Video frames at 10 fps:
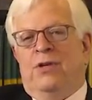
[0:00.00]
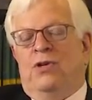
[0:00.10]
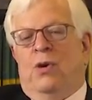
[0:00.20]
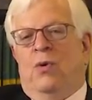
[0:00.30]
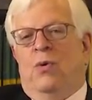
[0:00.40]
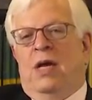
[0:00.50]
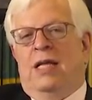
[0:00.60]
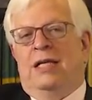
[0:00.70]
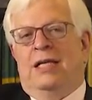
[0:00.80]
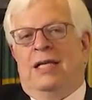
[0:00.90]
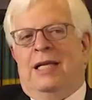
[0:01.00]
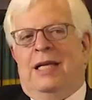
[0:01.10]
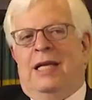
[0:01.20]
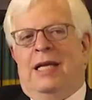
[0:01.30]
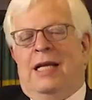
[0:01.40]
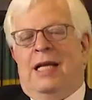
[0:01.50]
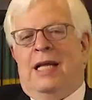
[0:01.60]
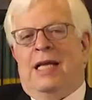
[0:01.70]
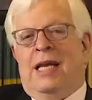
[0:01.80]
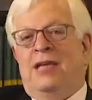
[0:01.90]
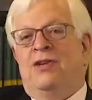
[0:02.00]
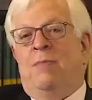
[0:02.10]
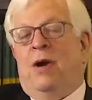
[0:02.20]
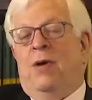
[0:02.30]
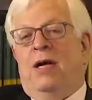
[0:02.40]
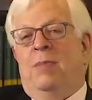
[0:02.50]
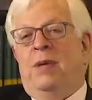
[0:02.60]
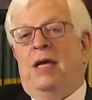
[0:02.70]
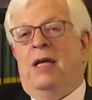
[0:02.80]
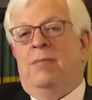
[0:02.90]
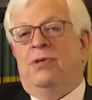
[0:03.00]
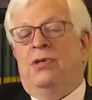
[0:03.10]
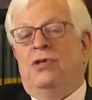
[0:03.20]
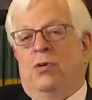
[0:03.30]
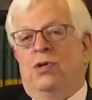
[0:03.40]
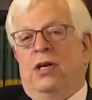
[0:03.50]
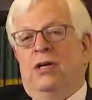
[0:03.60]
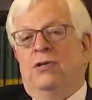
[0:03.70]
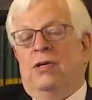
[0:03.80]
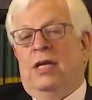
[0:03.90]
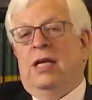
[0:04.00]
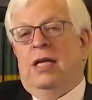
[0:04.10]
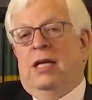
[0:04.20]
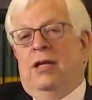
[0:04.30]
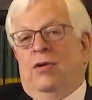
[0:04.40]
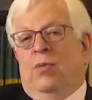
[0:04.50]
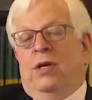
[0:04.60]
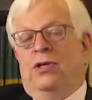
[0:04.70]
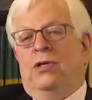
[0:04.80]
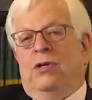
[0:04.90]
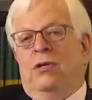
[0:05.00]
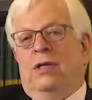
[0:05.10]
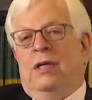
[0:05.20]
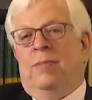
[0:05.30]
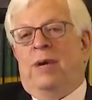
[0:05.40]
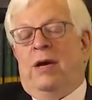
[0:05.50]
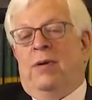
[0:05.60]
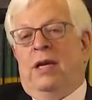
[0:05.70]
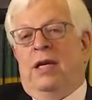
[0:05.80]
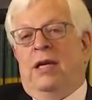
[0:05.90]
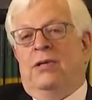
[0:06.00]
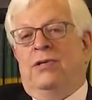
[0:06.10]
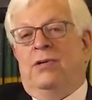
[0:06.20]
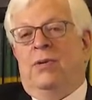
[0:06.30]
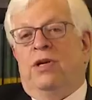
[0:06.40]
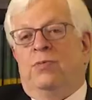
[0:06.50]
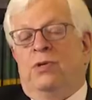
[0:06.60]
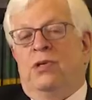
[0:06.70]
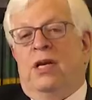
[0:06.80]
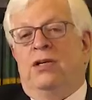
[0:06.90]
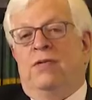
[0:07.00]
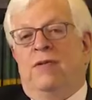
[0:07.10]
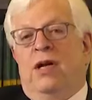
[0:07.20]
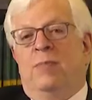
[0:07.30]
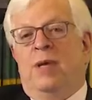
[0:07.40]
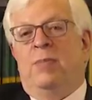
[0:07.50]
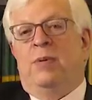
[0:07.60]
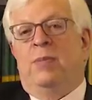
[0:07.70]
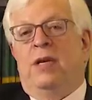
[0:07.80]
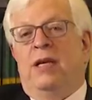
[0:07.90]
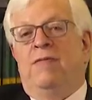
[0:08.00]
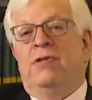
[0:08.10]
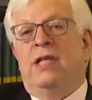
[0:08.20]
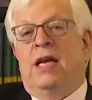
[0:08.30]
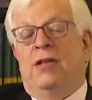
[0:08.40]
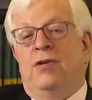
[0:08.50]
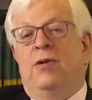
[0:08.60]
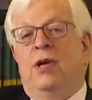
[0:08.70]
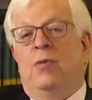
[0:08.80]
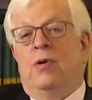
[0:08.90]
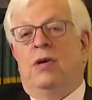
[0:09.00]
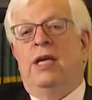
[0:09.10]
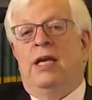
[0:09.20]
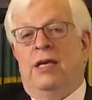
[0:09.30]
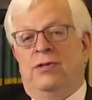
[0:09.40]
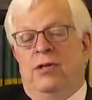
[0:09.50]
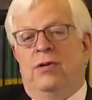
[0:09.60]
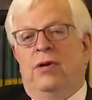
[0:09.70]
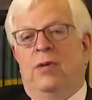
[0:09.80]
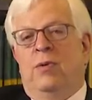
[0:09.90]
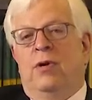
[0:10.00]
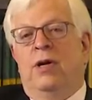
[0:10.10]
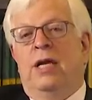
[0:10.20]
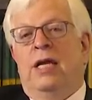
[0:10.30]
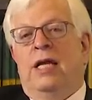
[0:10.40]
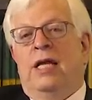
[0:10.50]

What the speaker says: So, unless America becomes socialist, which apparently a serious percentage of young people believe is not a dirty word, it is a dirty word.